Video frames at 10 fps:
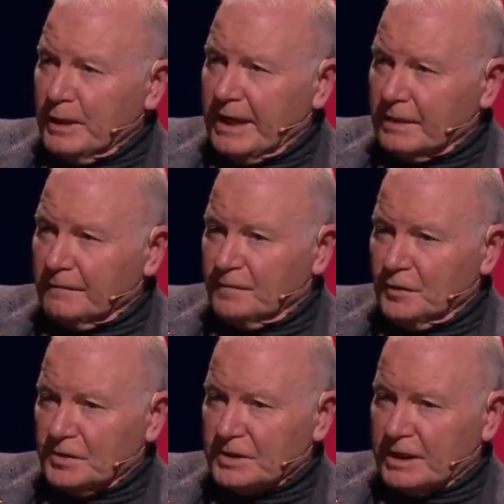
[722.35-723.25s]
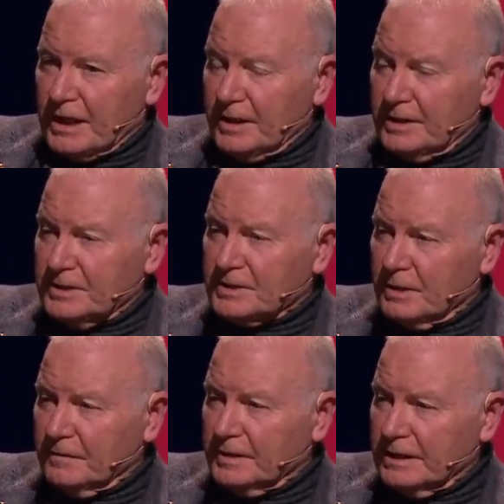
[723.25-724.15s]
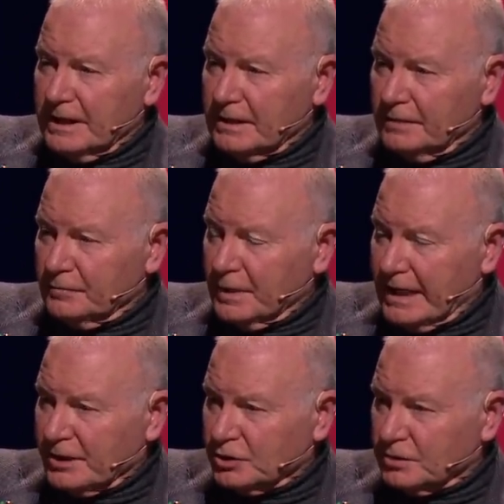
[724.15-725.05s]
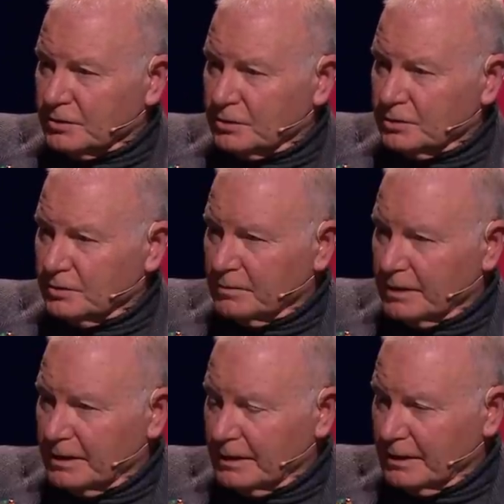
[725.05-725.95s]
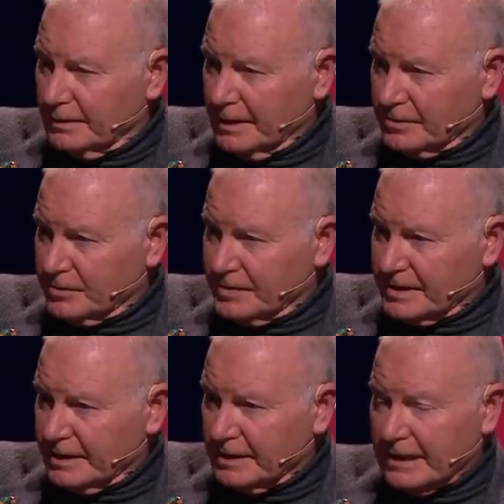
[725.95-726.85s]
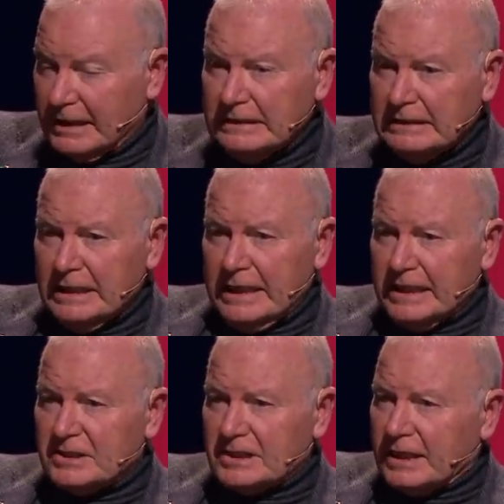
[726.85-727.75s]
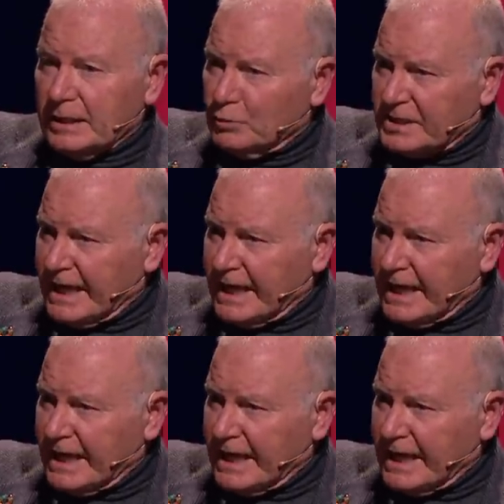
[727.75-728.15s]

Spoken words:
we had the first case of a negative reaction to a AstraZeneca, it suddenly was